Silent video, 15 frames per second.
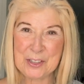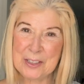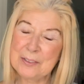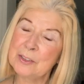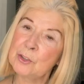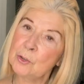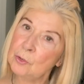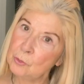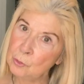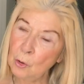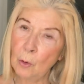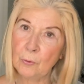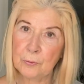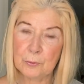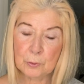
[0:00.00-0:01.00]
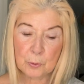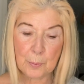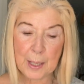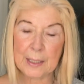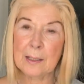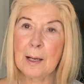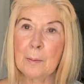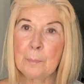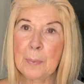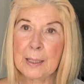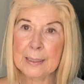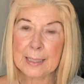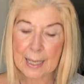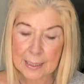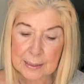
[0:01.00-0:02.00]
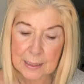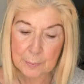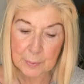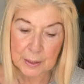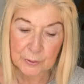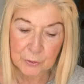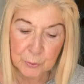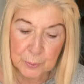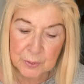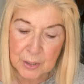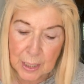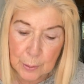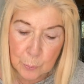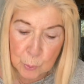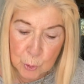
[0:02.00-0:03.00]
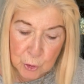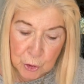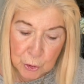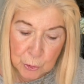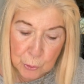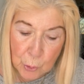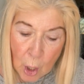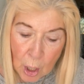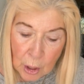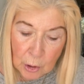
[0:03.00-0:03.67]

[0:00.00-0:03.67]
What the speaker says: That's not full makeup by any means, but it will do.